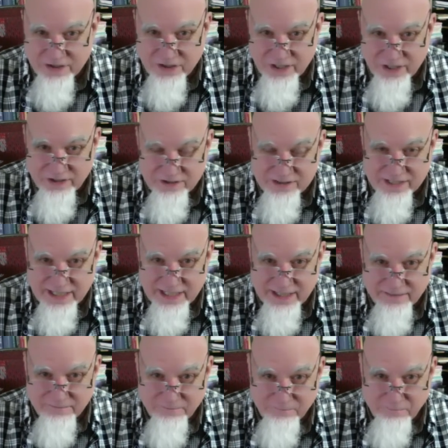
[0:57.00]
years,
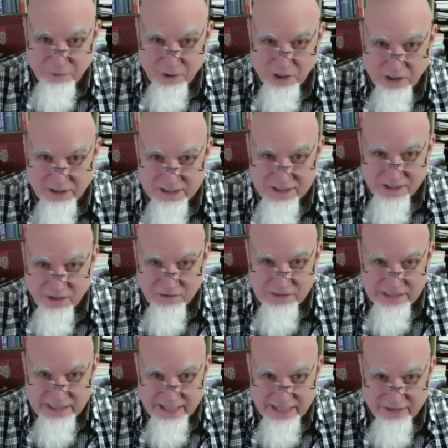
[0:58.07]
they put all his notes
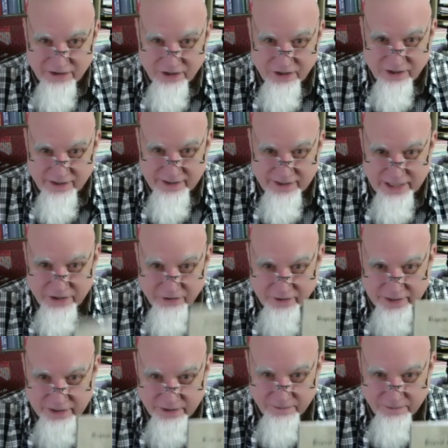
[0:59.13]
together and they created a